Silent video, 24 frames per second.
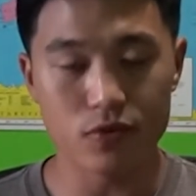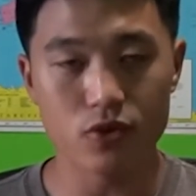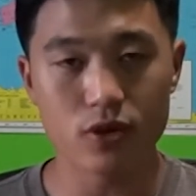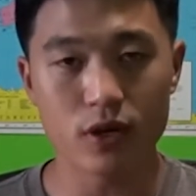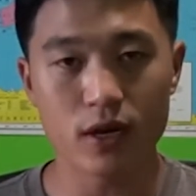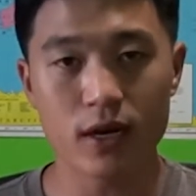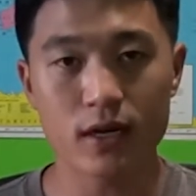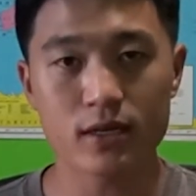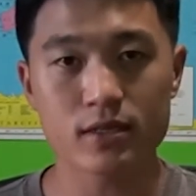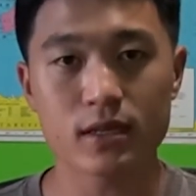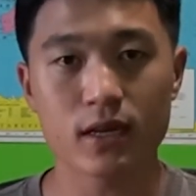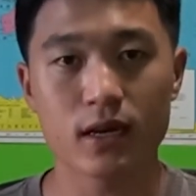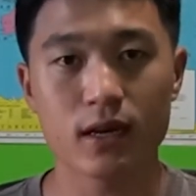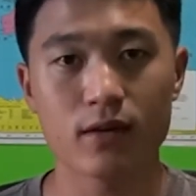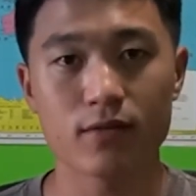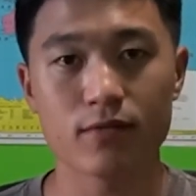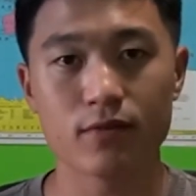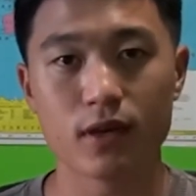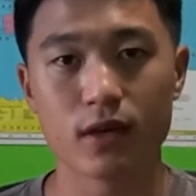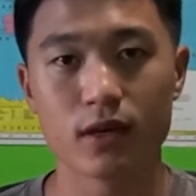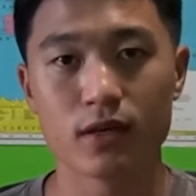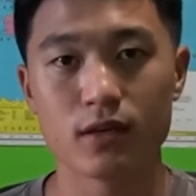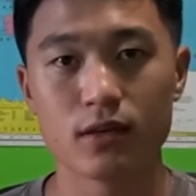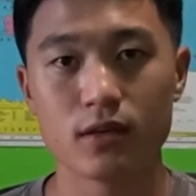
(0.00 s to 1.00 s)
you guys have
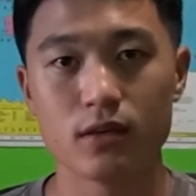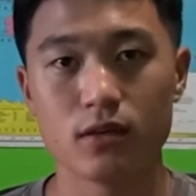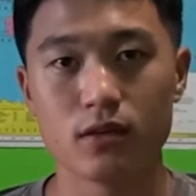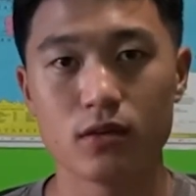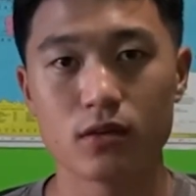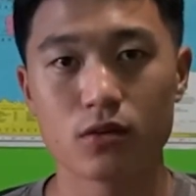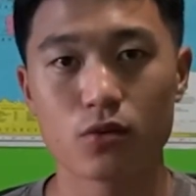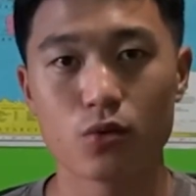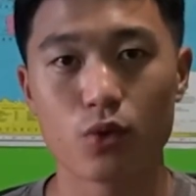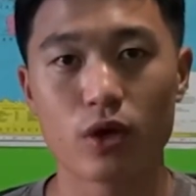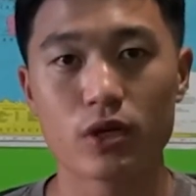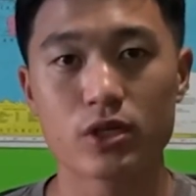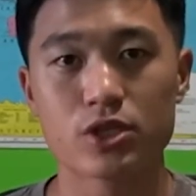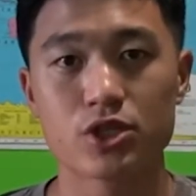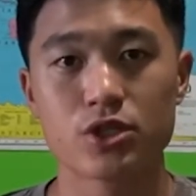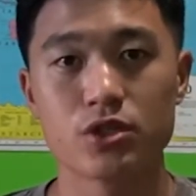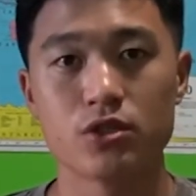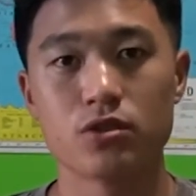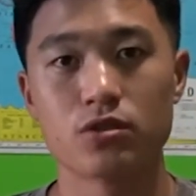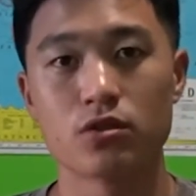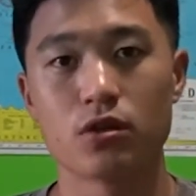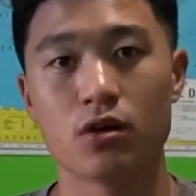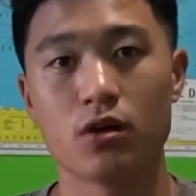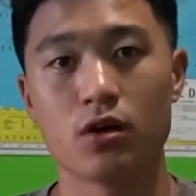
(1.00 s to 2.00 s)
any
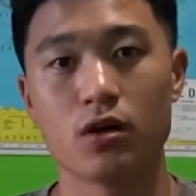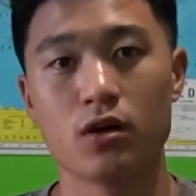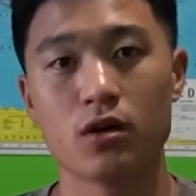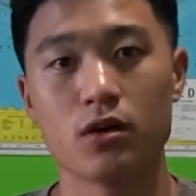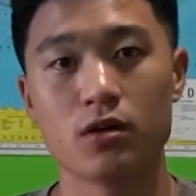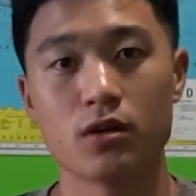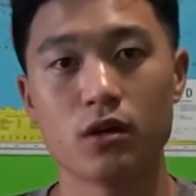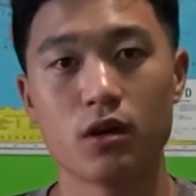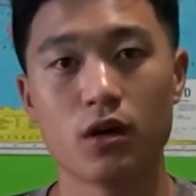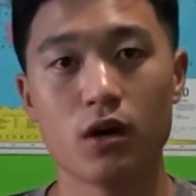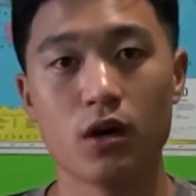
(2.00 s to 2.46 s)
questions on